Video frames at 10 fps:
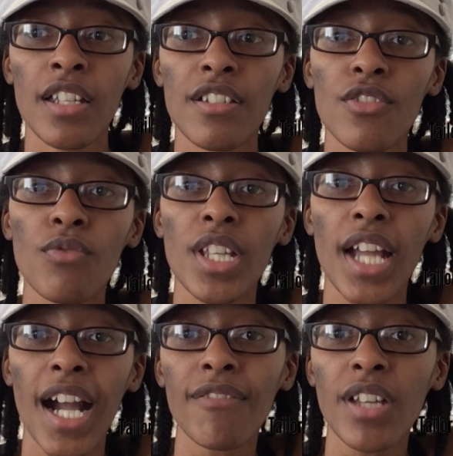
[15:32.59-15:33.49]
Doesn't really
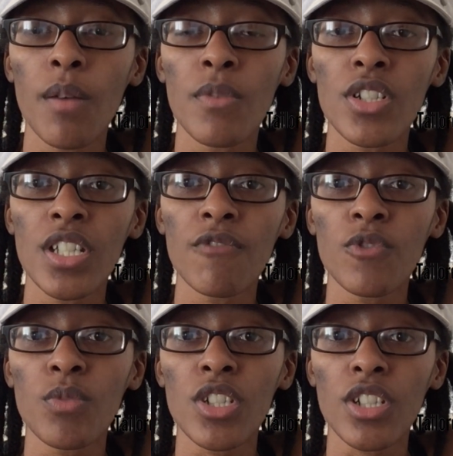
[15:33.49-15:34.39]
have that much
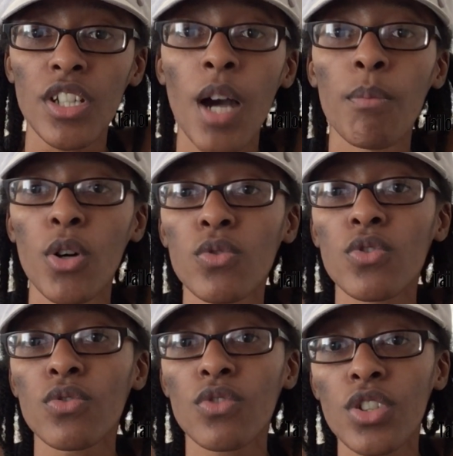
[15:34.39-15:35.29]
information about
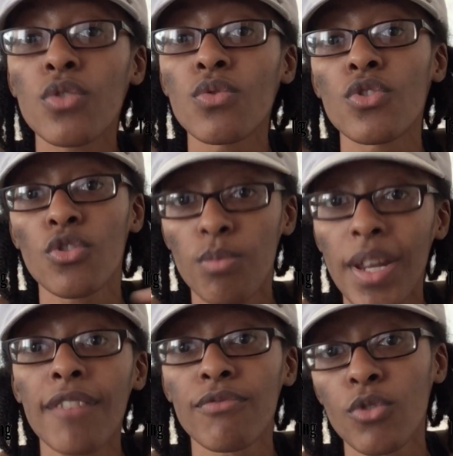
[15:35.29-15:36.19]
the YouTube
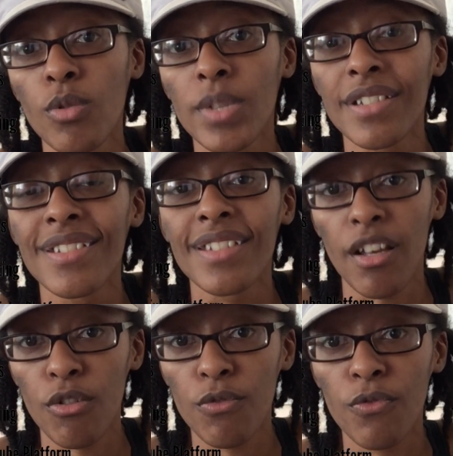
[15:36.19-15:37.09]
platform
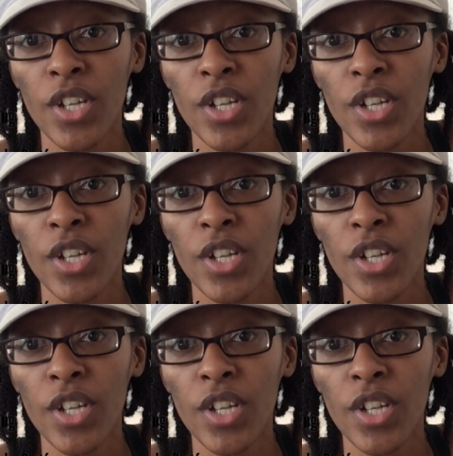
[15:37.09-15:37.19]
itself.